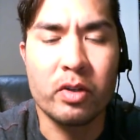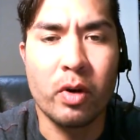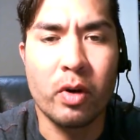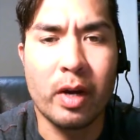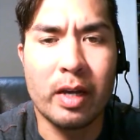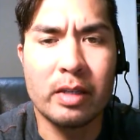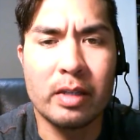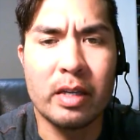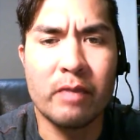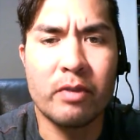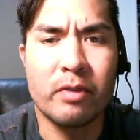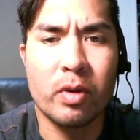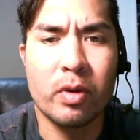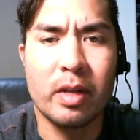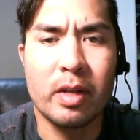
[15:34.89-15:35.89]
So I guess the
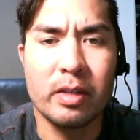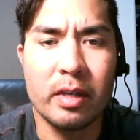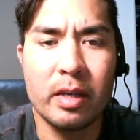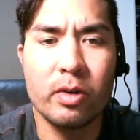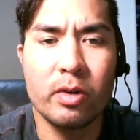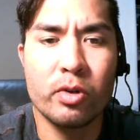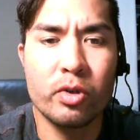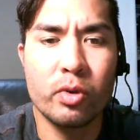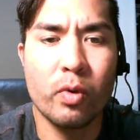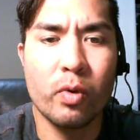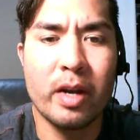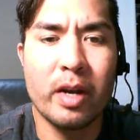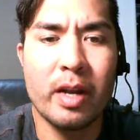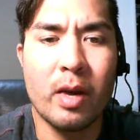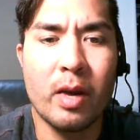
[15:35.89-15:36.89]
inventory that's in your store
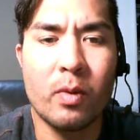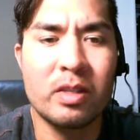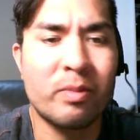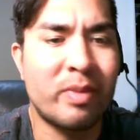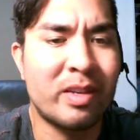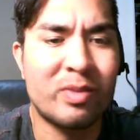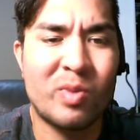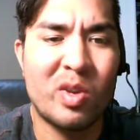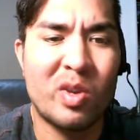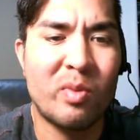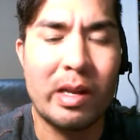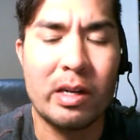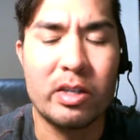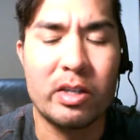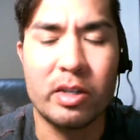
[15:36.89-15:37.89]
right now, what's the best way you
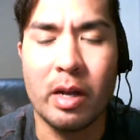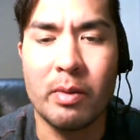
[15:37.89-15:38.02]
manage it?